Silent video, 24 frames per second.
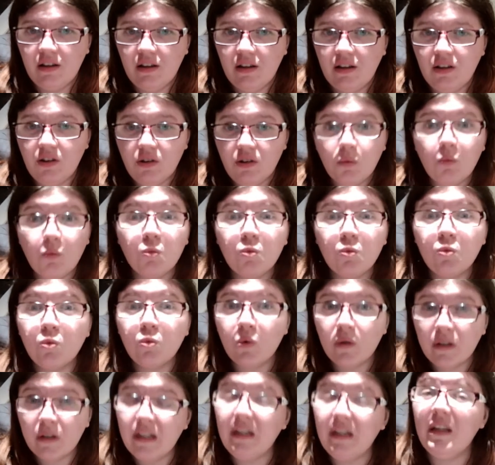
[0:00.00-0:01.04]
They're
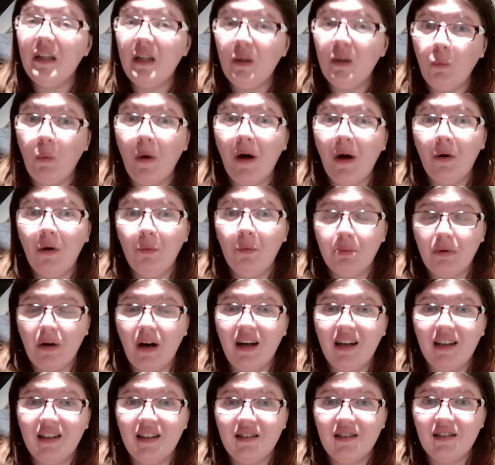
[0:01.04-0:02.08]
really well
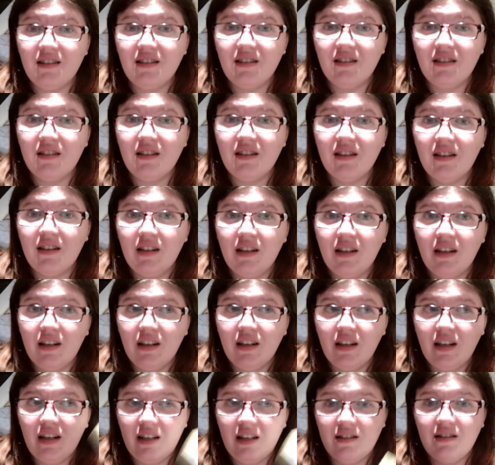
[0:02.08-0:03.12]
priced
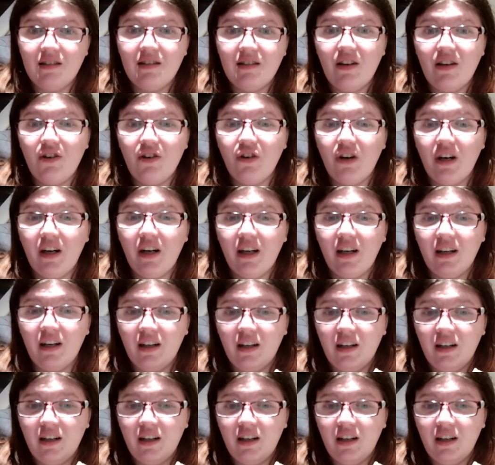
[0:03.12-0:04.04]
considering